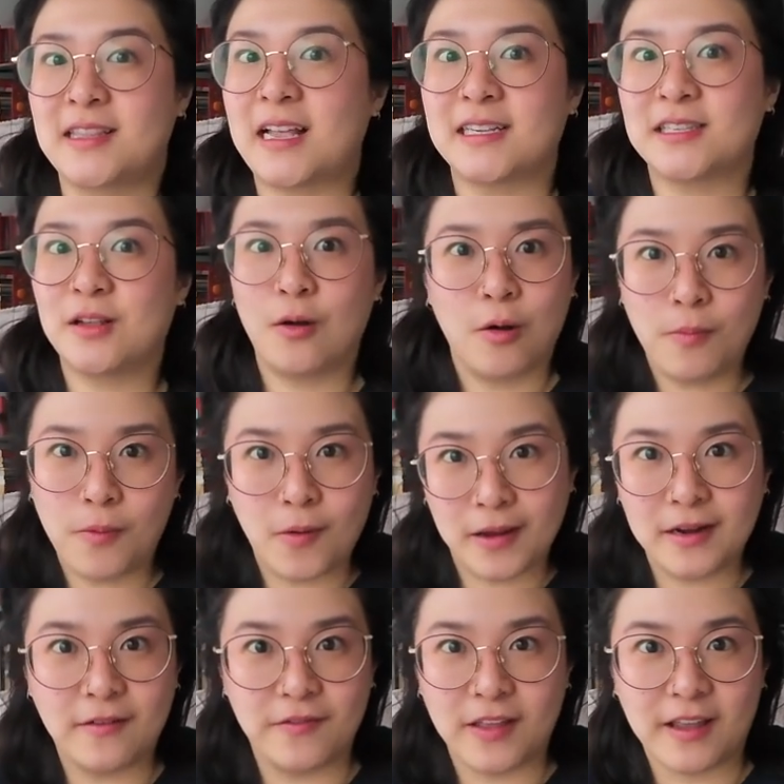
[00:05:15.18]
that's the whole
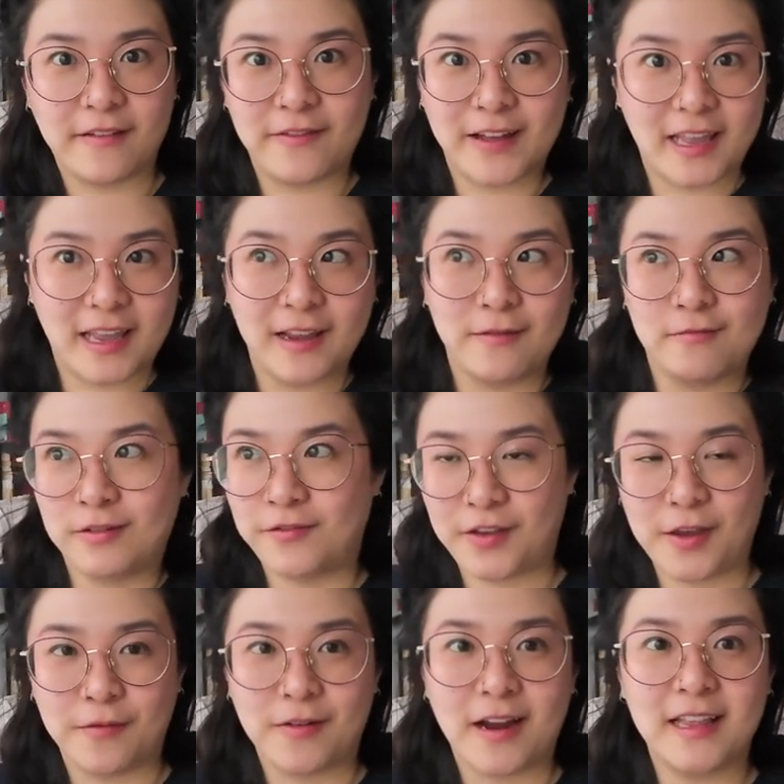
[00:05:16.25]
point of like a fucking
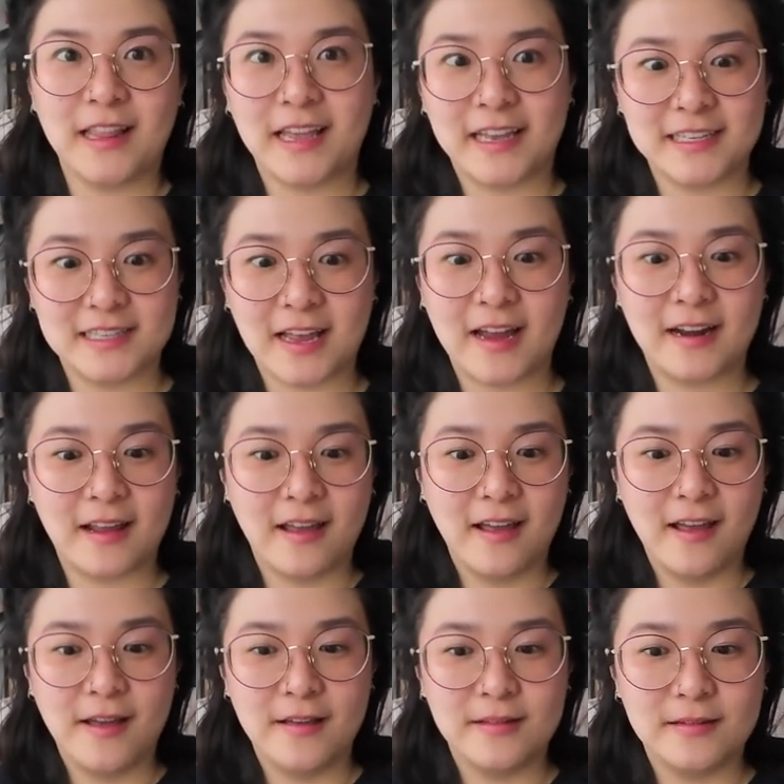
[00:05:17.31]
review, right? Like is that
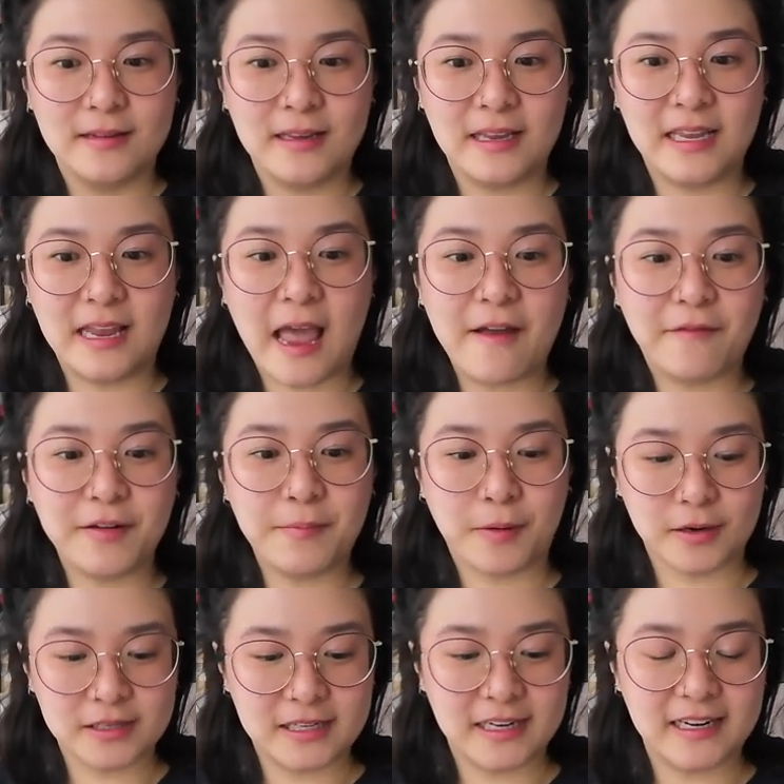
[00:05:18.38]
every
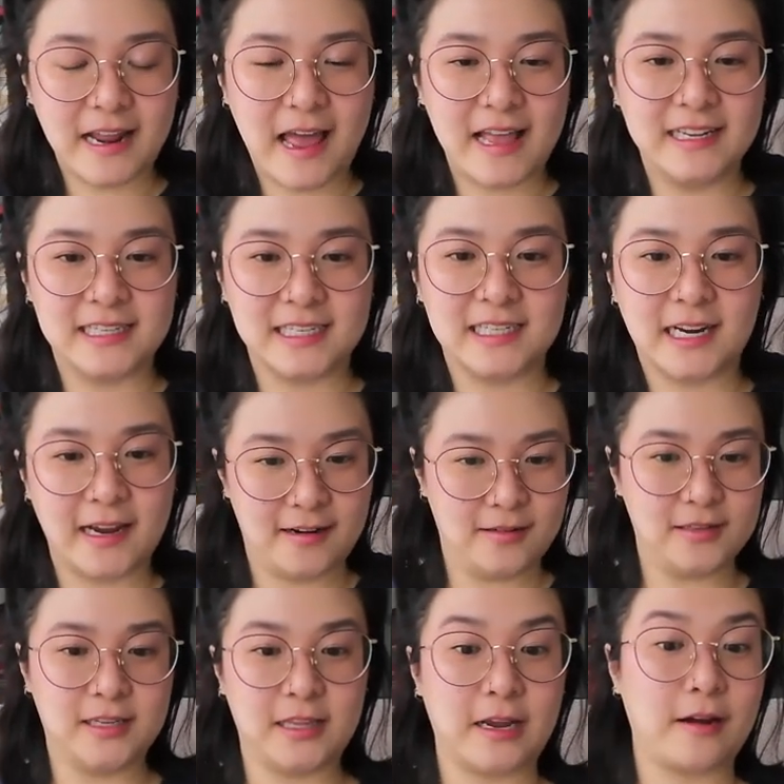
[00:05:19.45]
person is
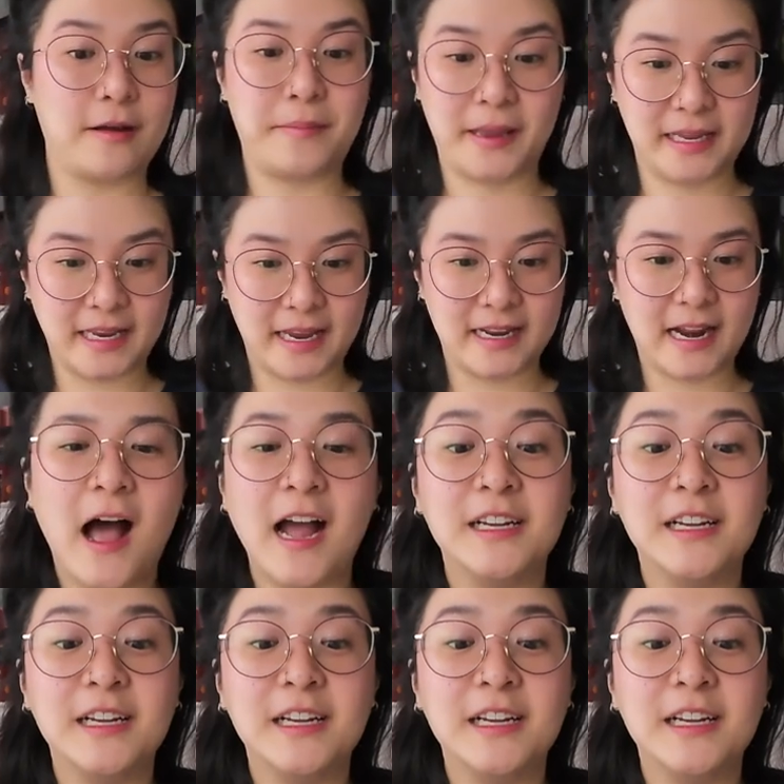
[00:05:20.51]
entitled to their opinion.